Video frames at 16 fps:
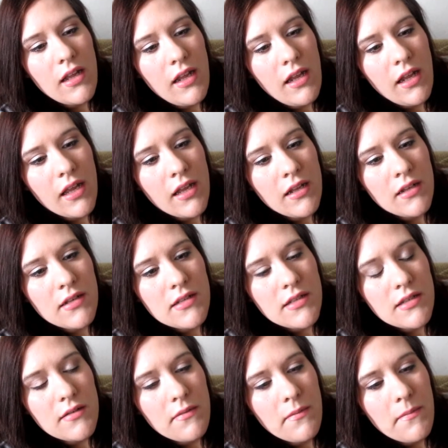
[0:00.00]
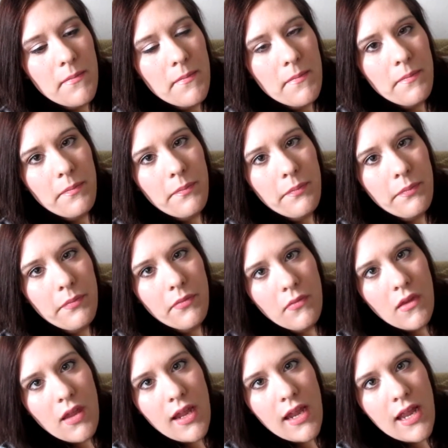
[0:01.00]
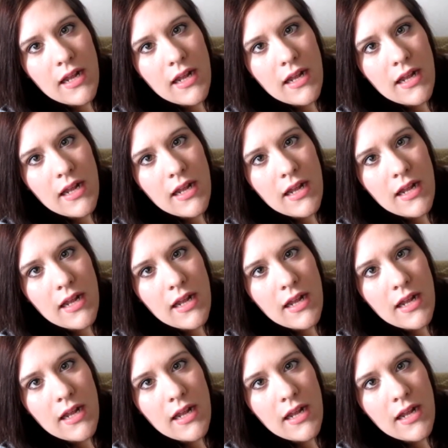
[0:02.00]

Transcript: And I